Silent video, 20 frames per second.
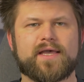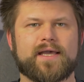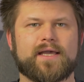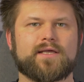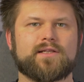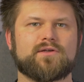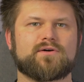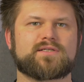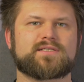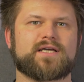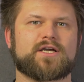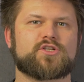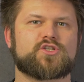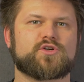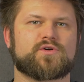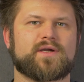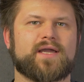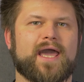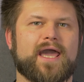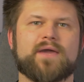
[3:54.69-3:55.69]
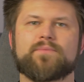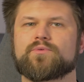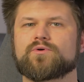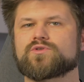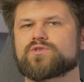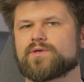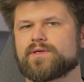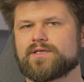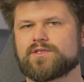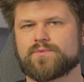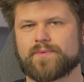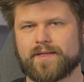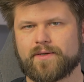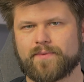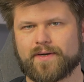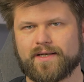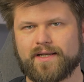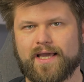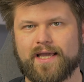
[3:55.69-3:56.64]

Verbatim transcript: It looks like during April 2021,